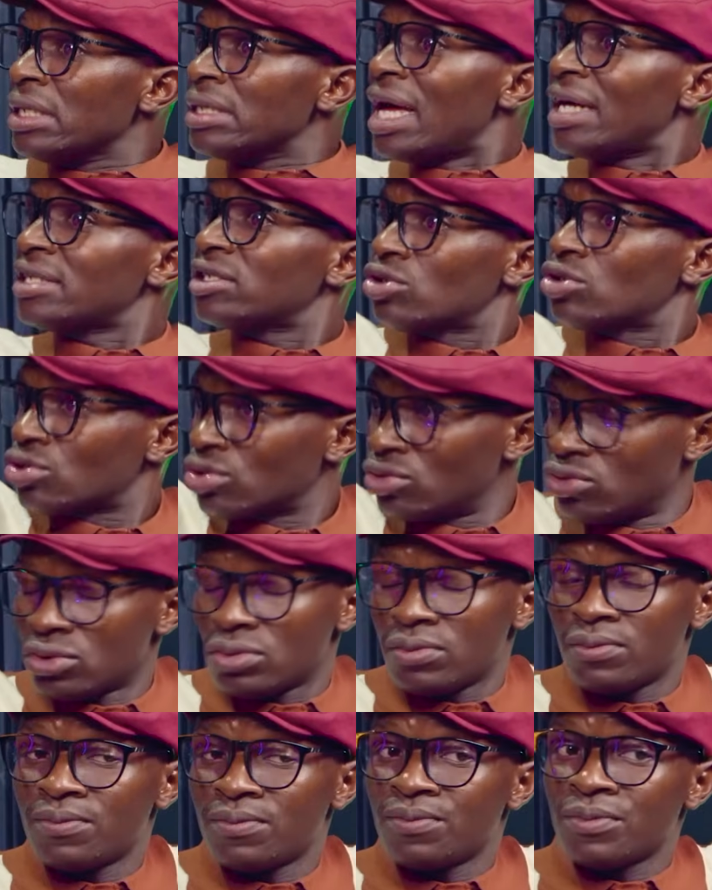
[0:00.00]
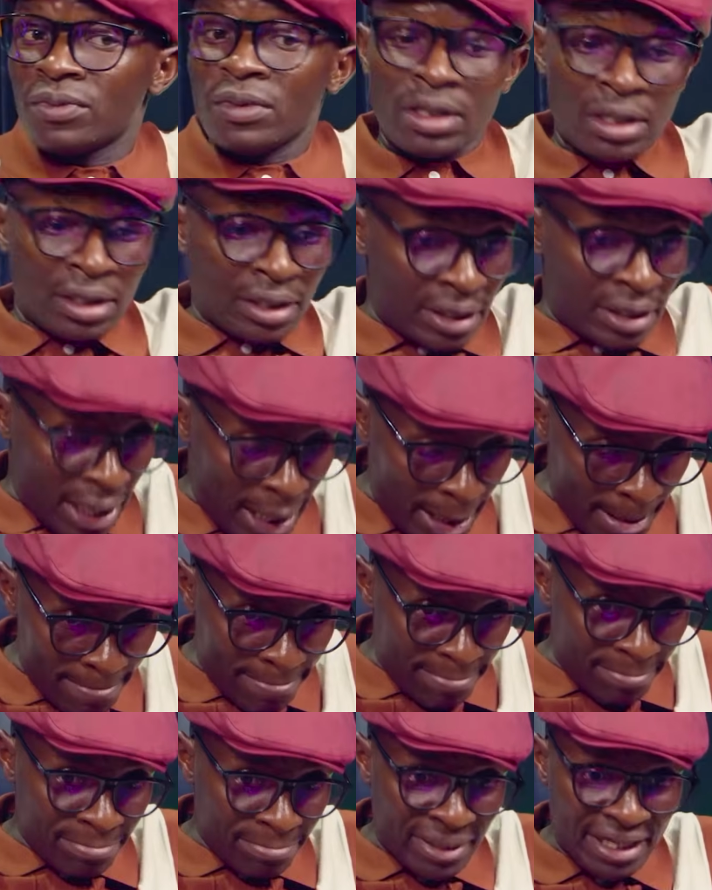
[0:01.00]
That's true.
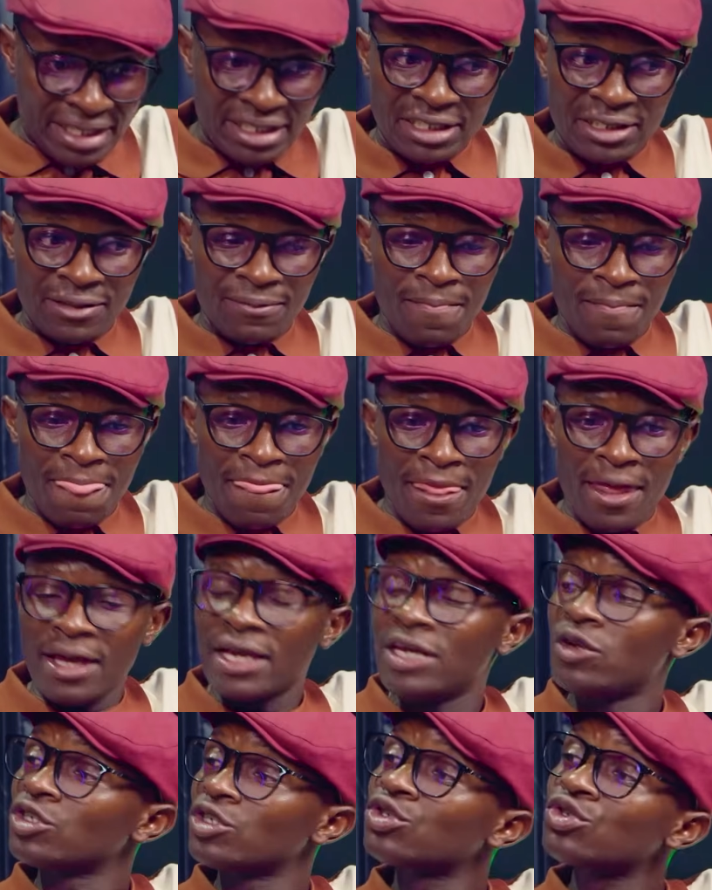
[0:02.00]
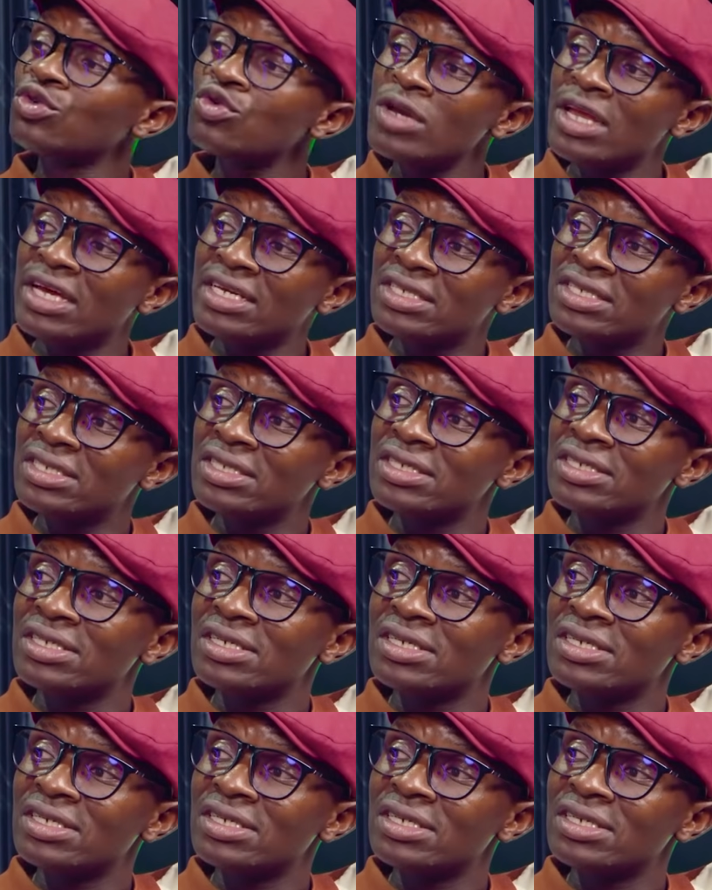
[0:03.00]
But it was too late.